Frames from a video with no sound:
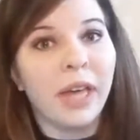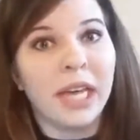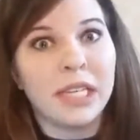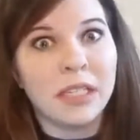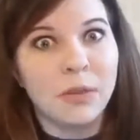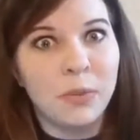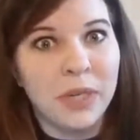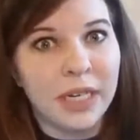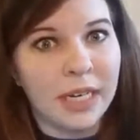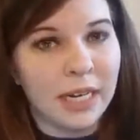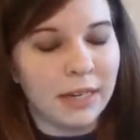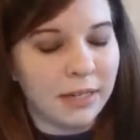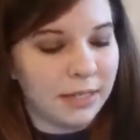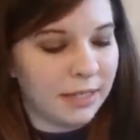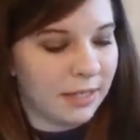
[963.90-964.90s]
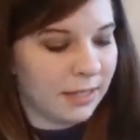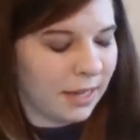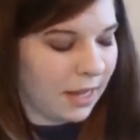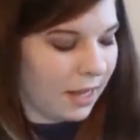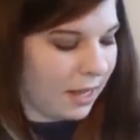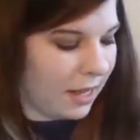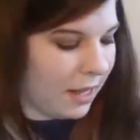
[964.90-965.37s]
Okay, so what else?
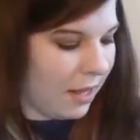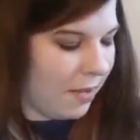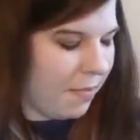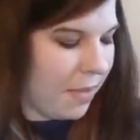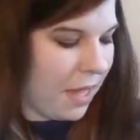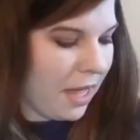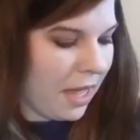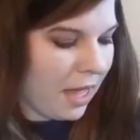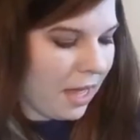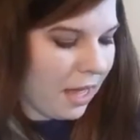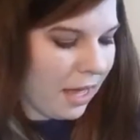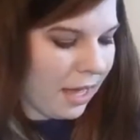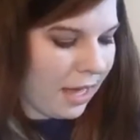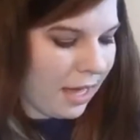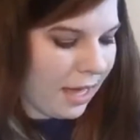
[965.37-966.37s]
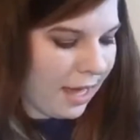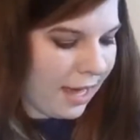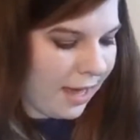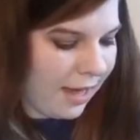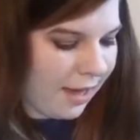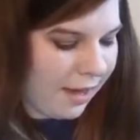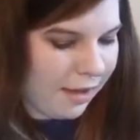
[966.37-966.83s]
Um, I
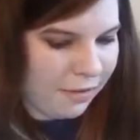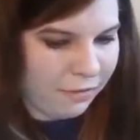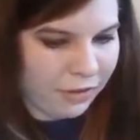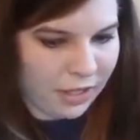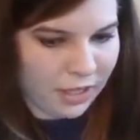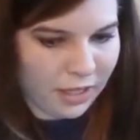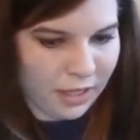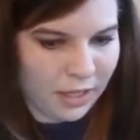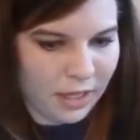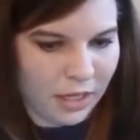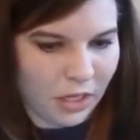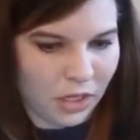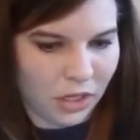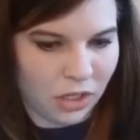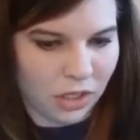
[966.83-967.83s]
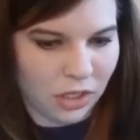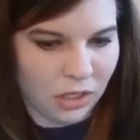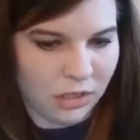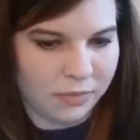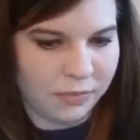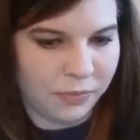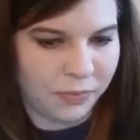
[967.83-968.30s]
have here
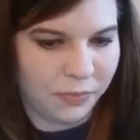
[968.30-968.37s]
